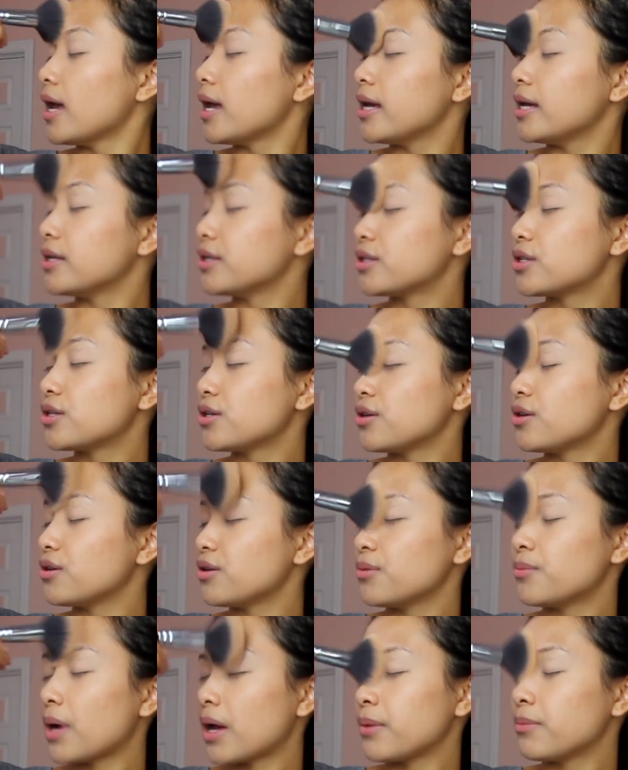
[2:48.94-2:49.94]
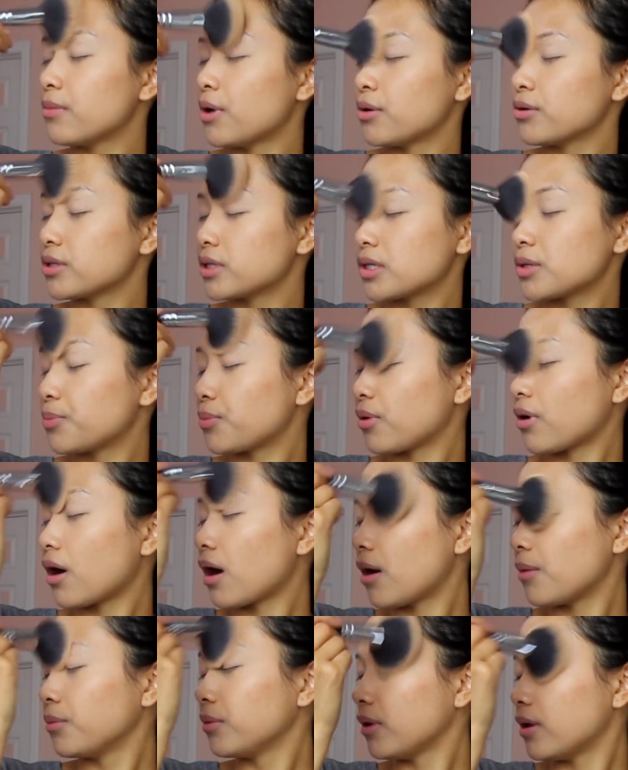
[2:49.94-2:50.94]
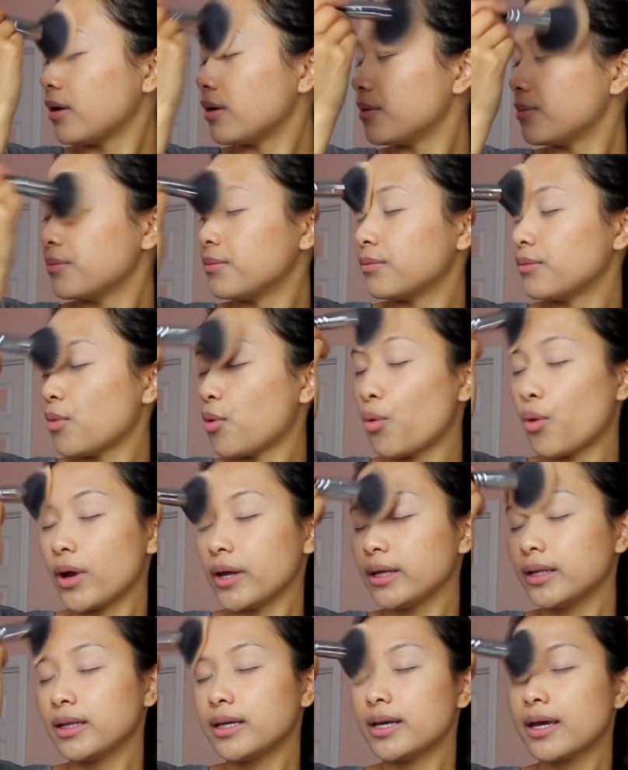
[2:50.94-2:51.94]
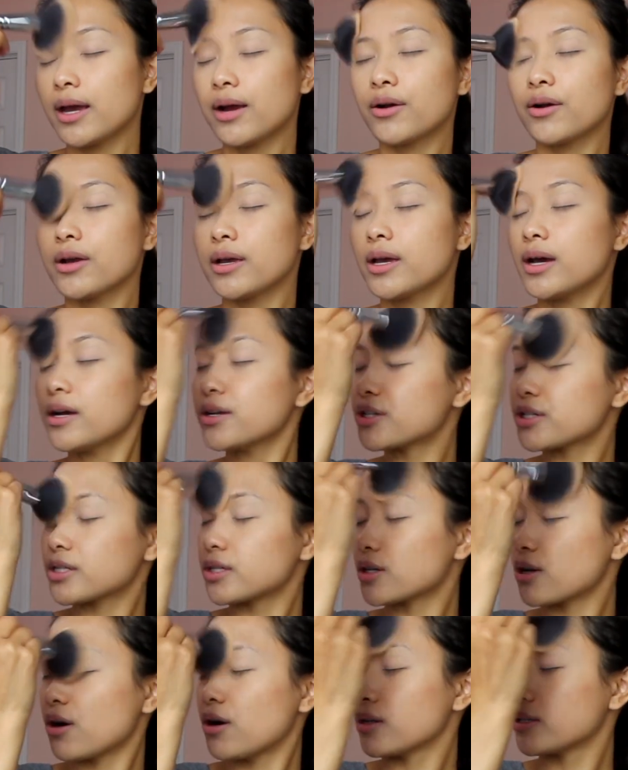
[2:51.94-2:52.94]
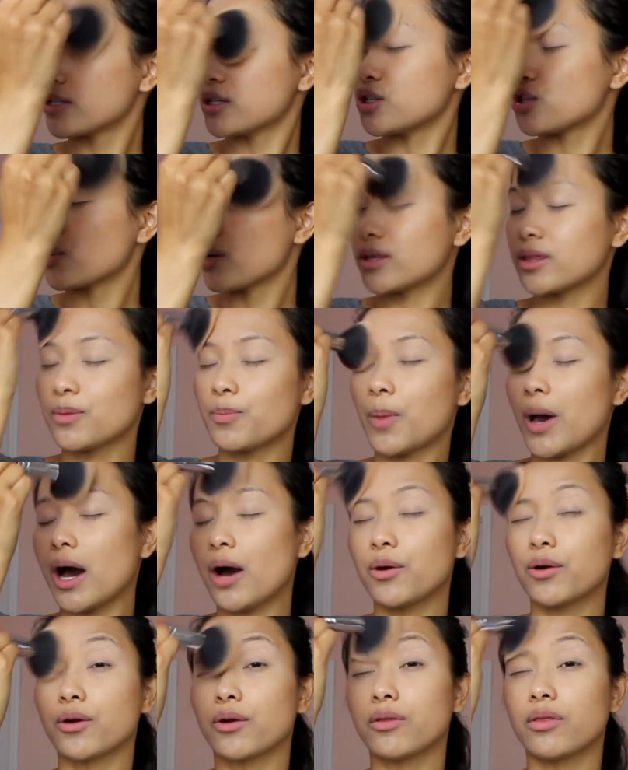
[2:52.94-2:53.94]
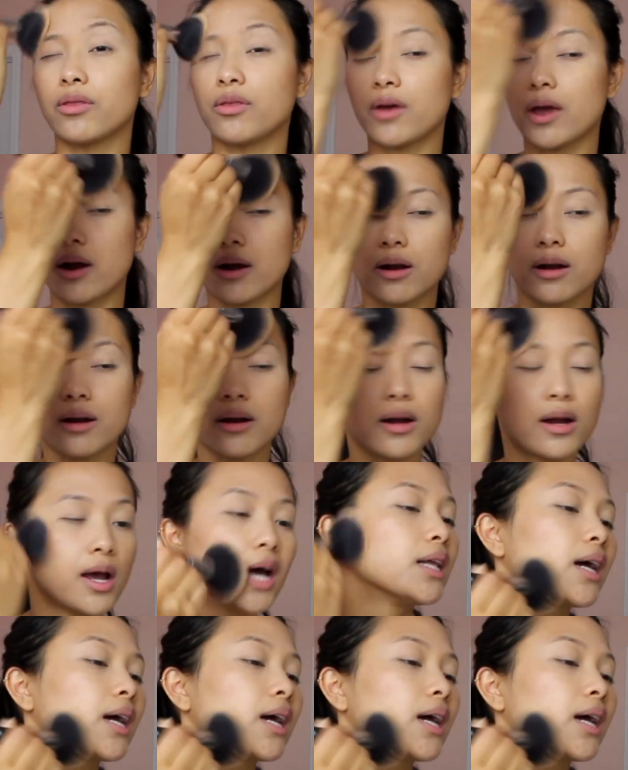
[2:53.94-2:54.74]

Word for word: into my most problem oily area, just to concentrate the powder there.